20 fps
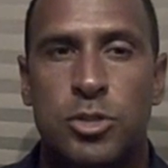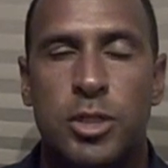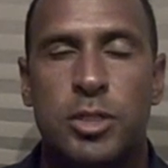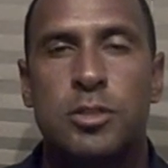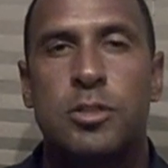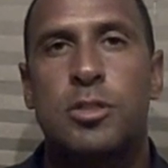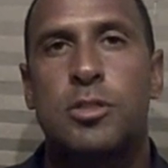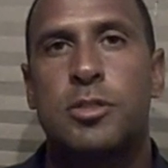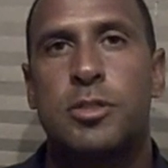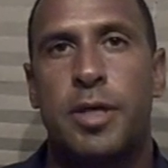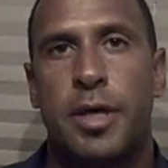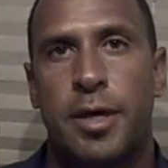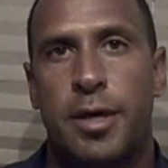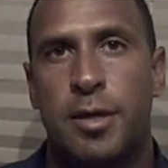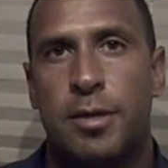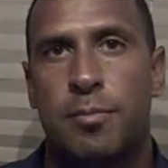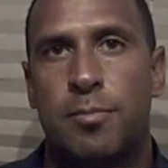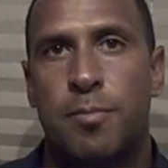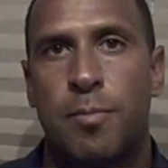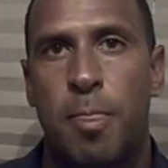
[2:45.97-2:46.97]
Jesus
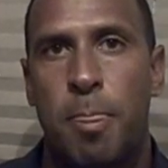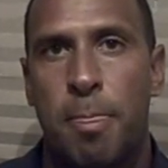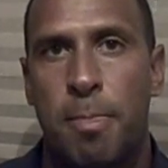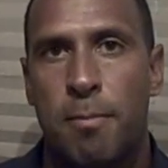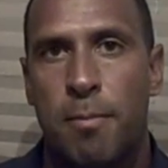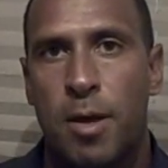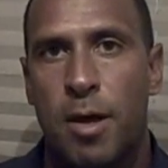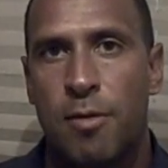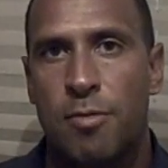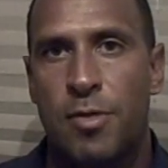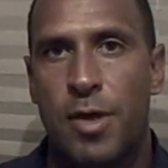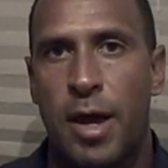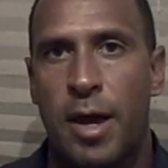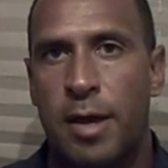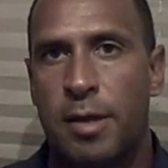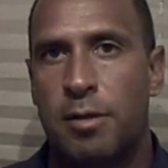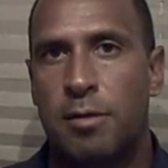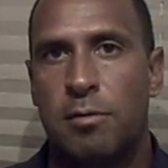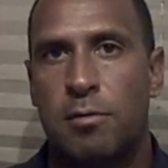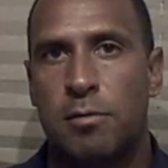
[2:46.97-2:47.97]
said
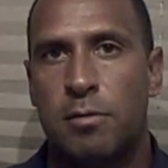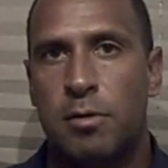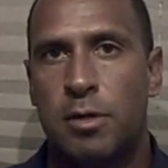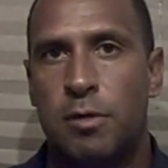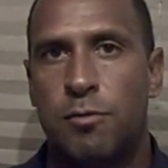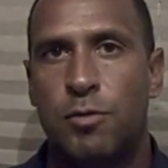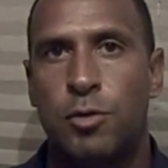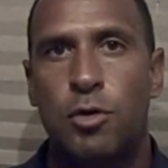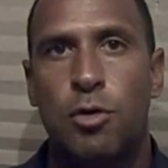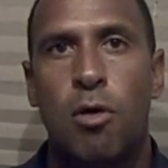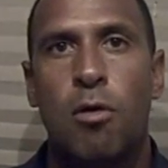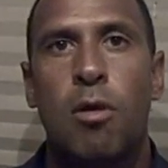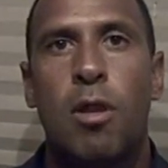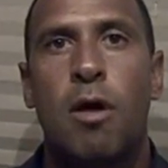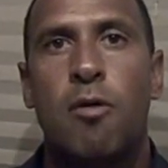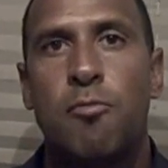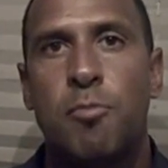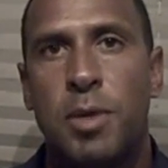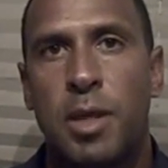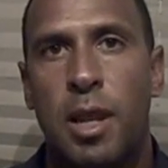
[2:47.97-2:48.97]
that if you don't
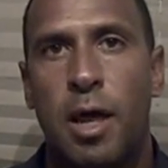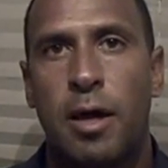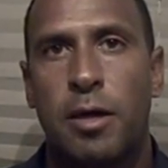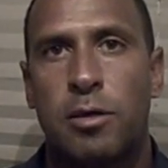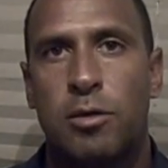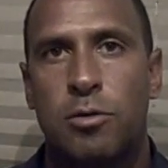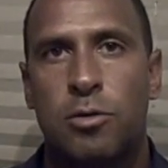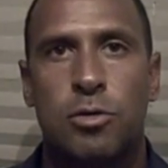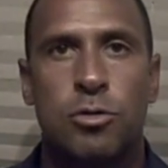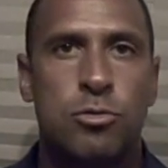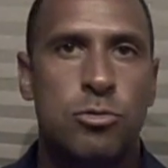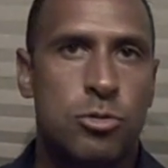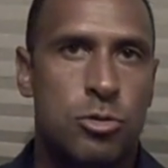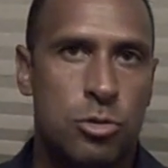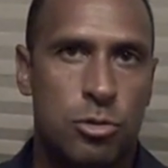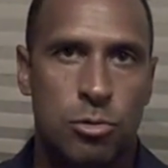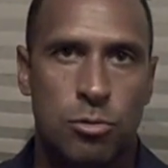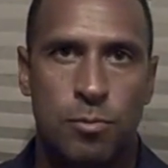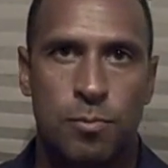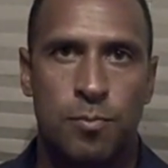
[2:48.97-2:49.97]
love me like you
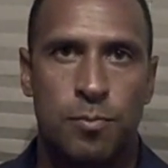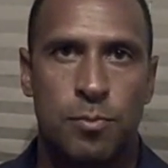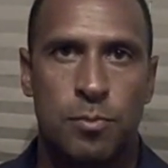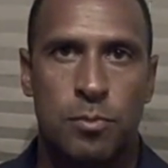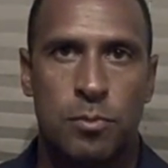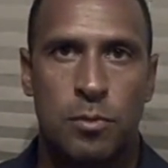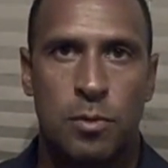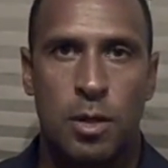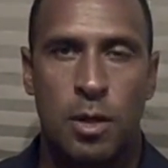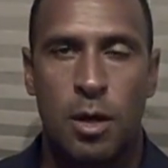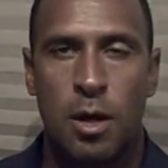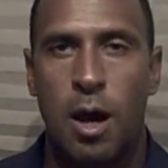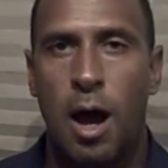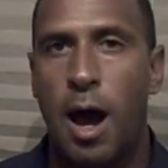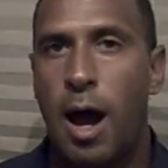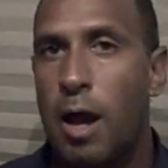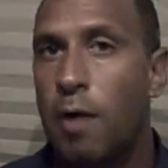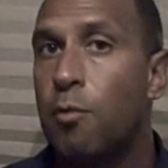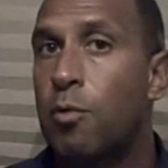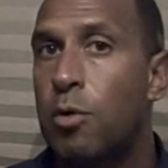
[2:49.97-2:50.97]
used to,
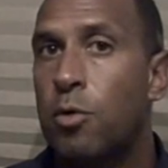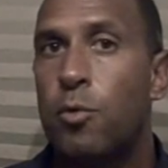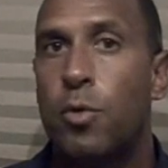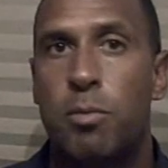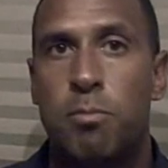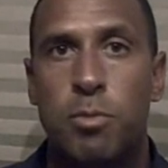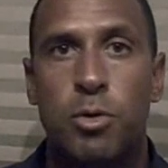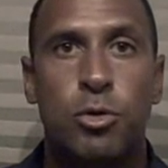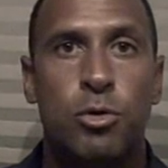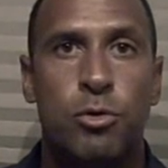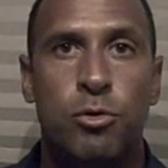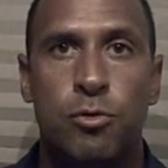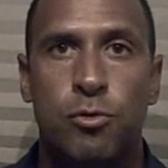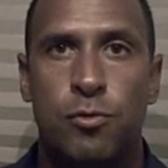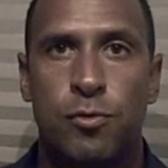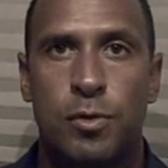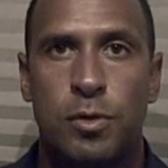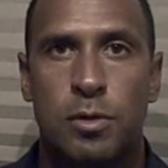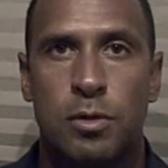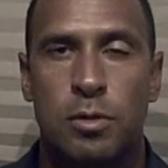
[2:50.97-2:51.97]
I will
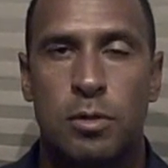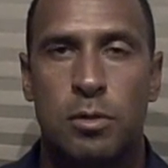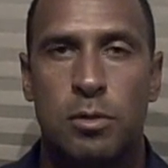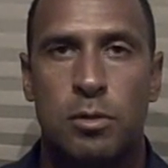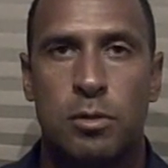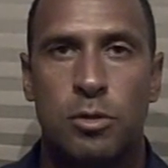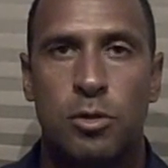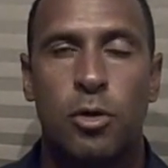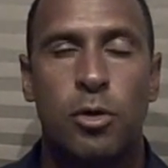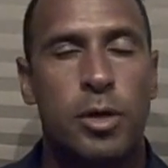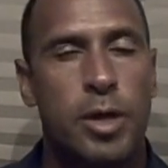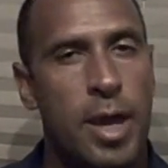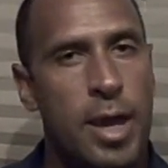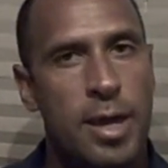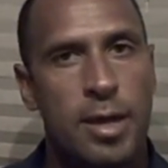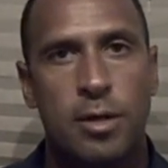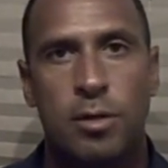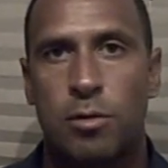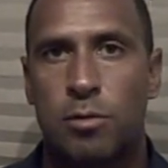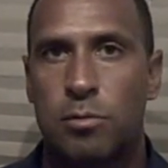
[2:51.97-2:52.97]
remove your
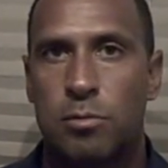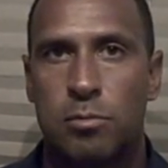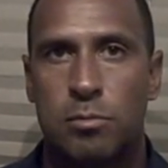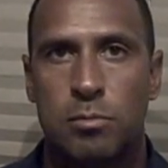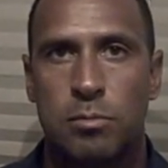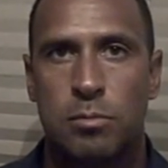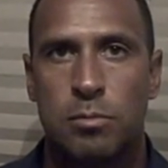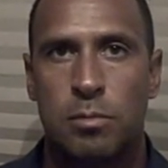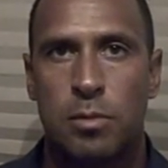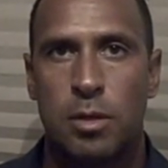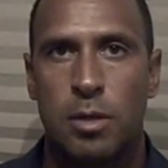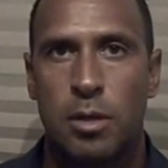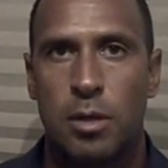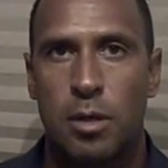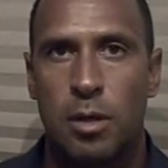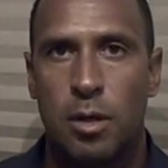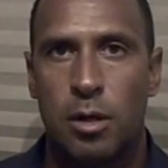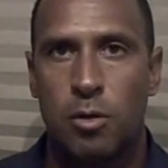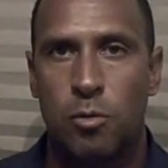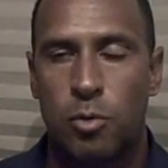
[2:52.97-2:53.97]
candle
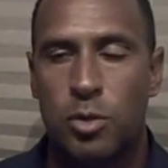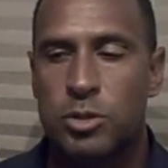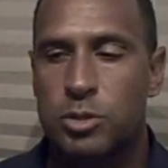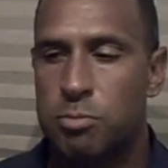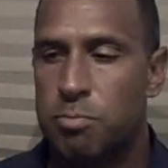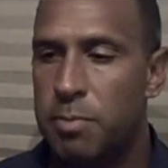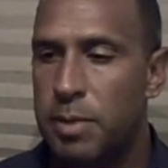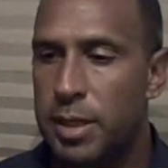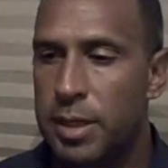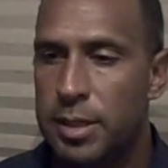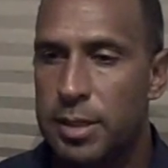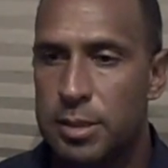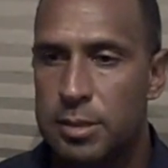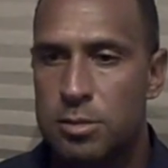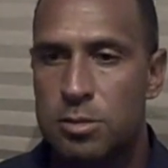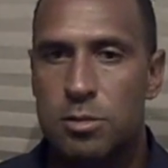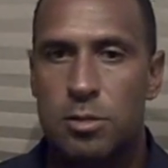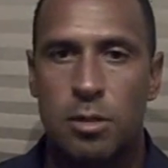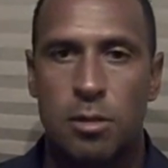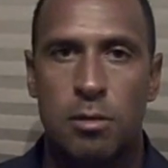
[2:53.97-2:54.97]
which
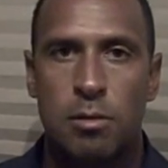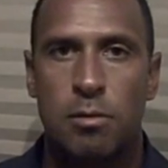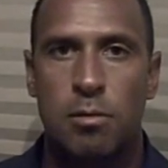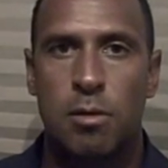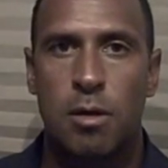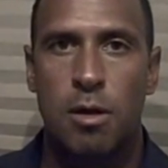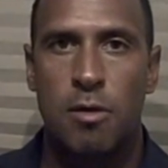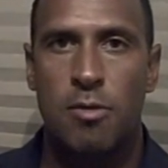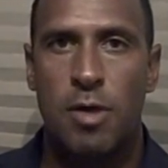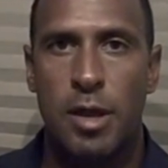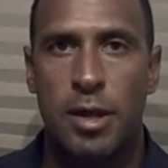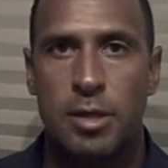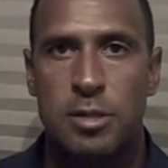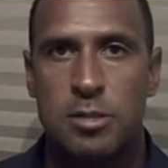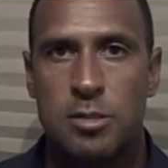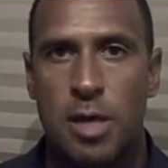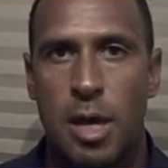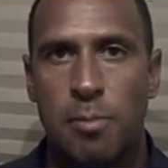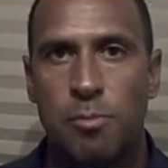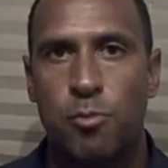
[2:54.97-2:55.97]
means that
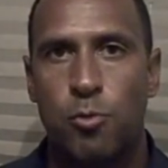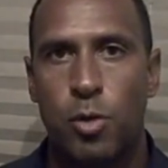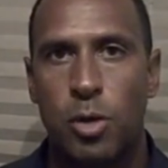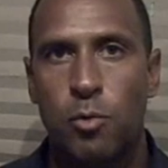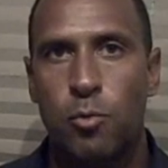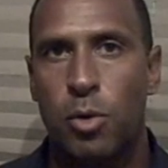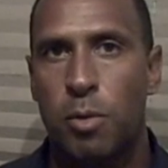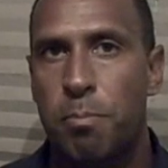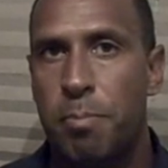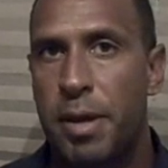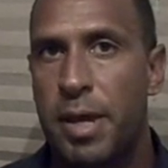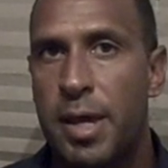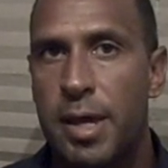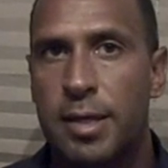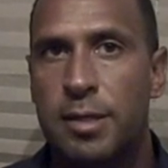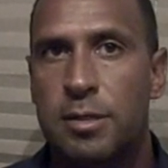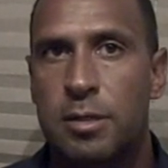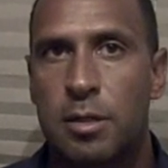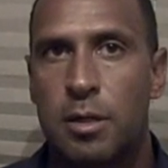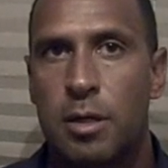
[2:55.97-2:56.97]
except we
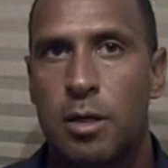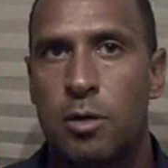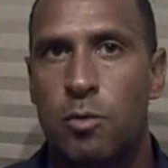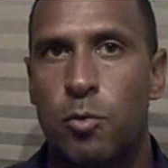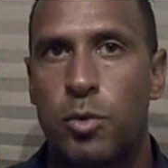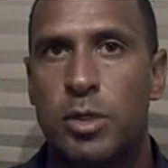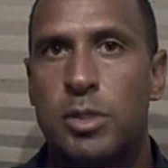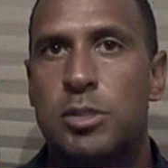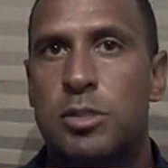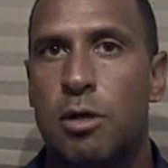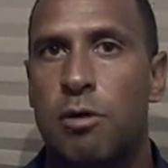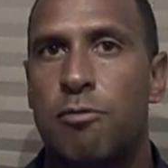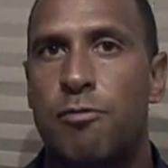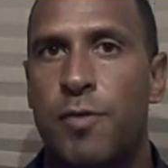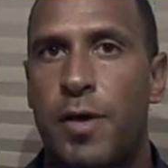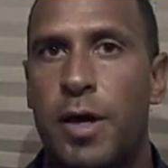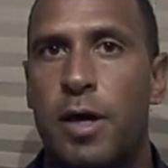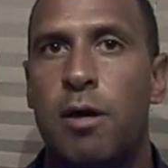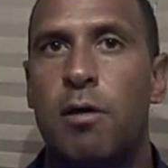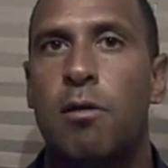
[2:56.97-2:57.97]
repent, we shall
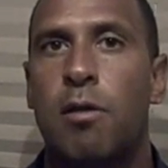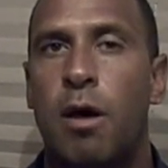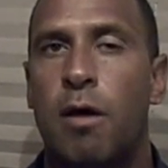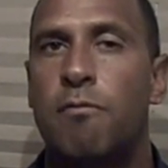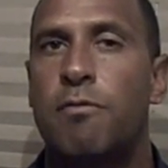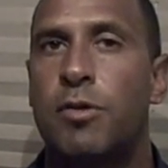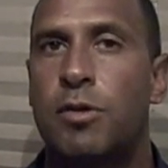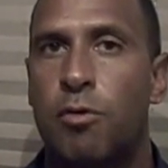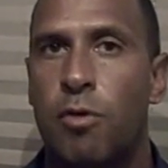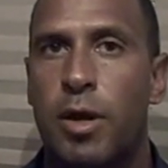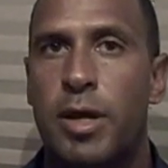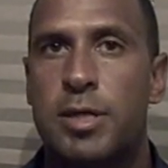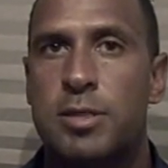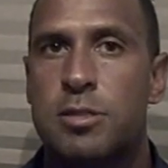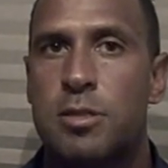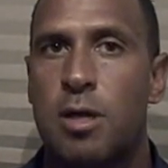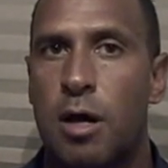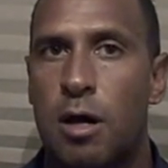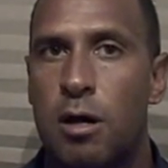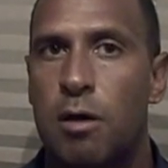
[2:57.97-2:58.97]
fail of the
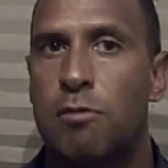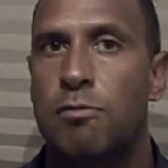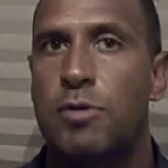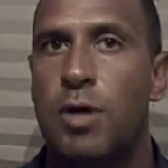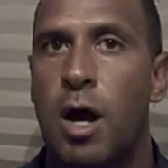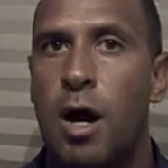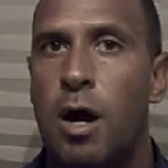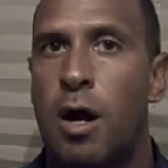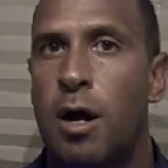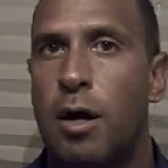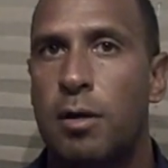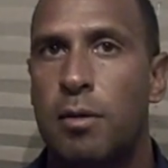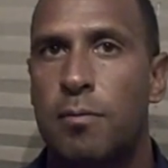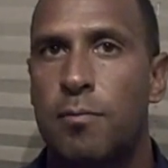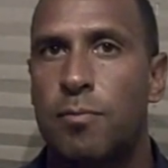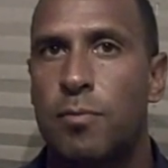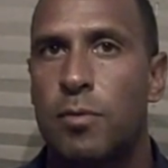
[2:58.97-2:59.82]
grace of God.